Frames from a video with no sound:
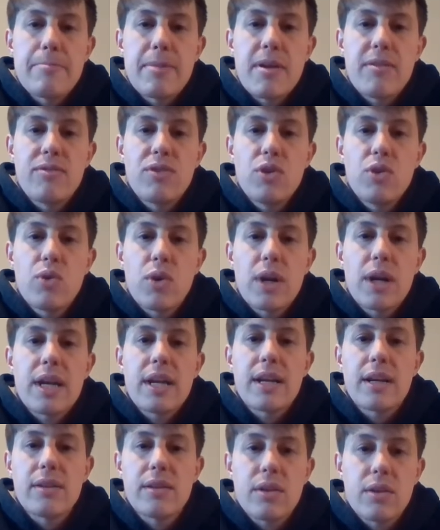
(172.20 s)
if you were
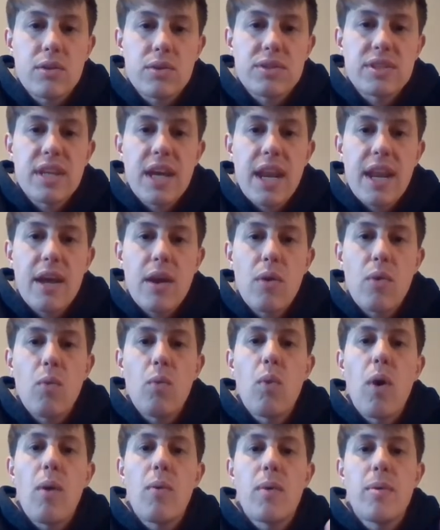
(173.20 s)
in a clinical setting,
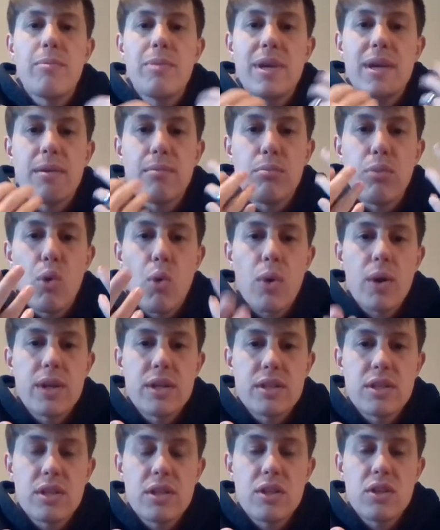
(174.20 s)
what would be
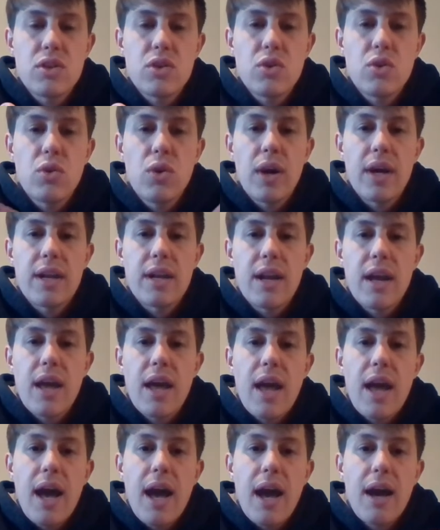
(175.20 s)
important to you and
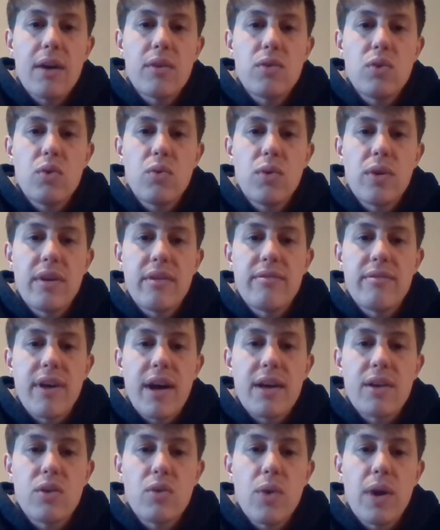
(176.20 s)
how you would
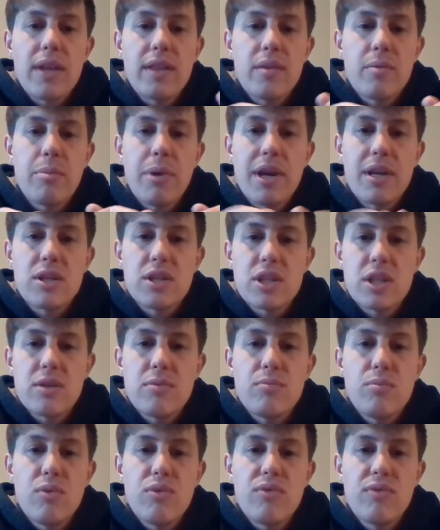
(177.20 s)
evaluate the
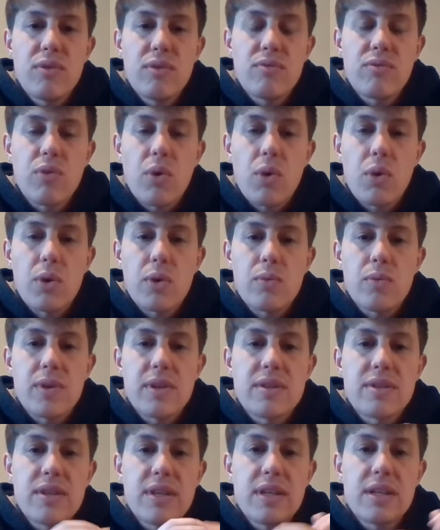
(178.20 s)
patient moving forward
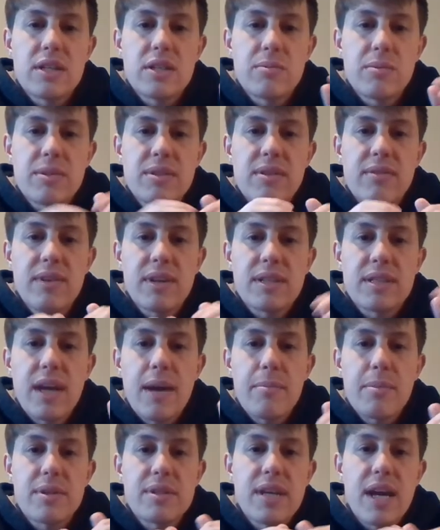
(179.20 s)
with each specific
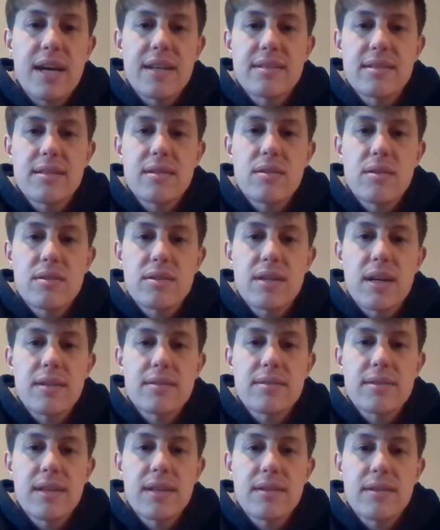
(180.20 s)
type of test and those kinds of